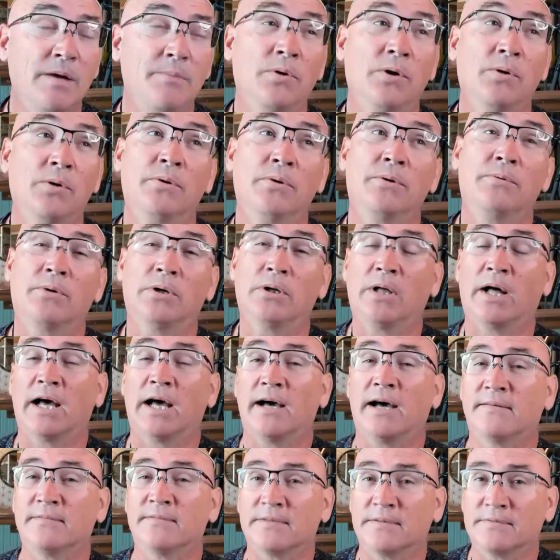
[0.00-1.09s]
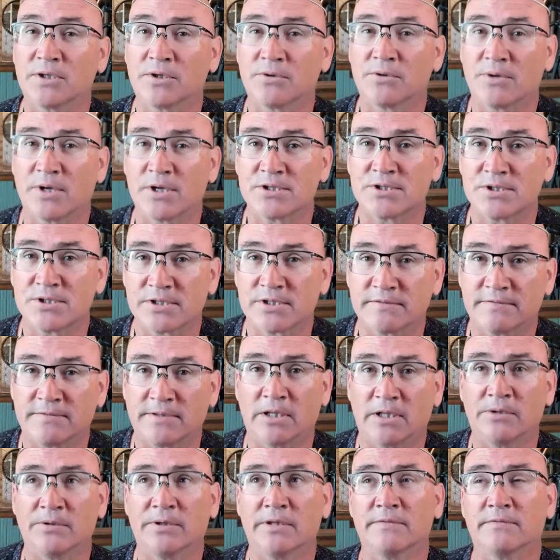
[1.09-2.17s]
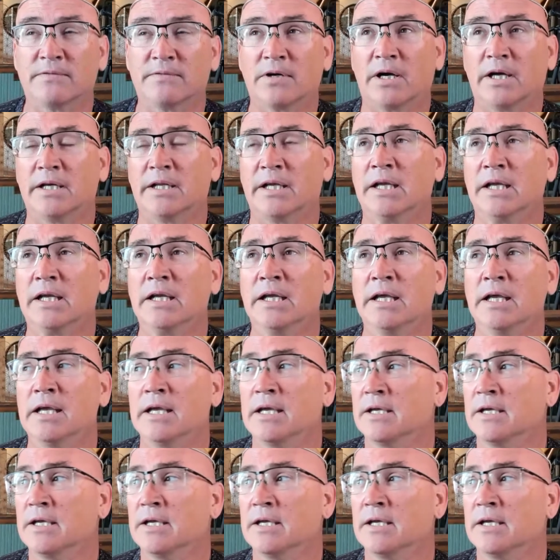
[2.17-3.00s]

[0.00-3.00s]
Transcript: but we will have 50 questions the following Friday.